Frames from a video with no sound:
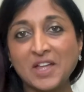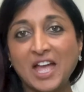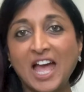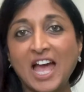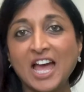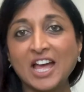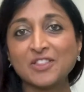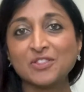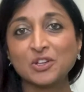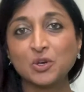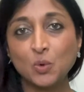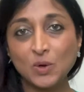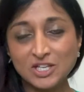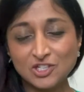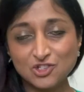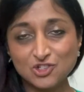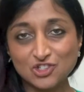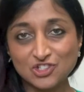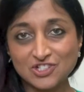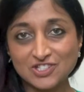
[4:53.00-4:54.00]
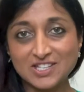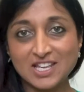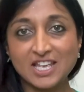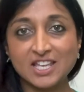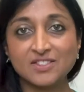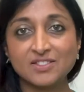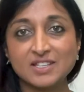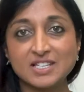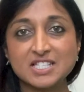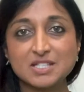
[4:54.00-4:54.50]
And the questions
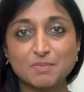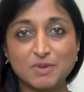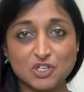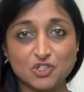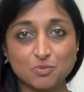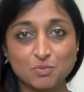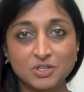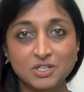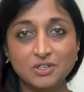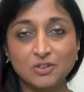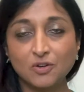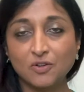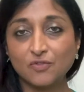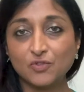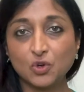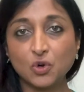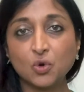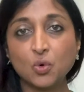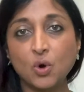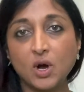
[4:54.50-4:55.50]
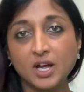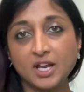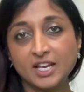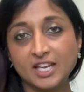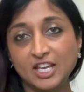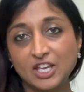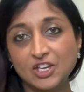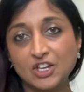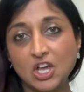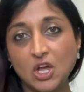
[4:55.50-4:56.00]
in this measurement of your quiet
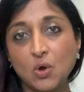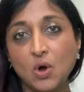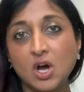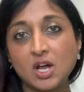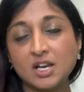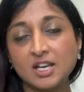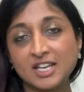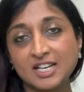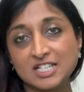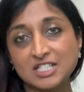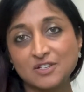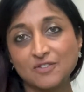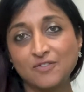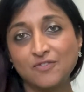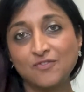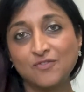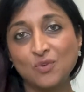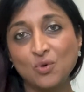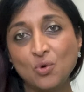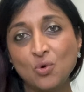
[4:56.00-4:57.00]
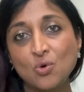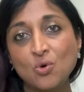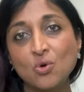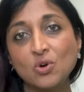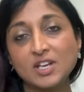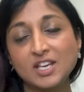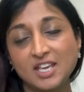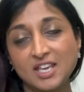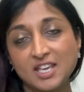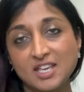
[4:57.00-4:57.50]
ego are linked to 4
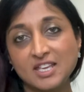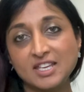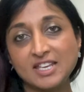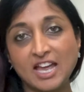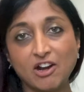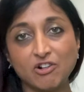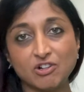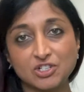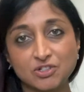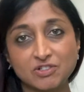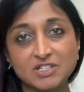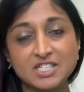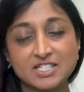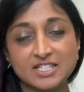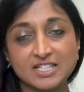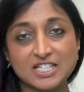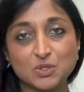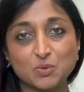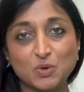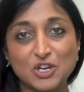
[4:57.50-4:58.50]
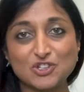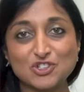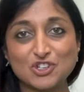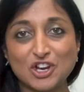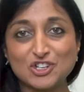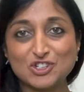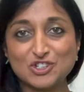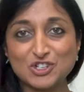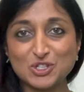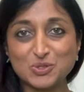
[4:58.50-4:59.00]
key characteristics, which I
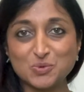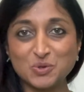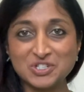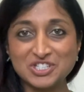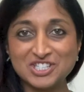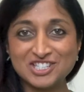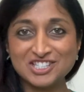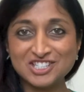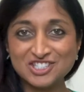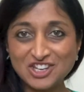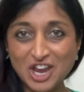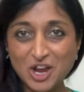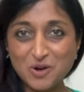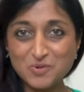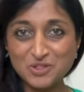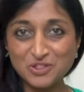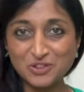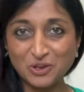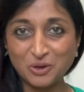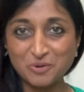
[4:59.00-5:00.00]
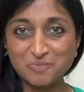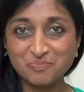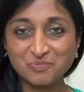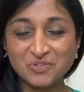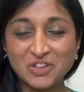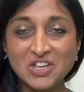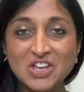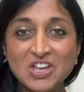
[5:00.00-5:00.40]
just wanted to share with you.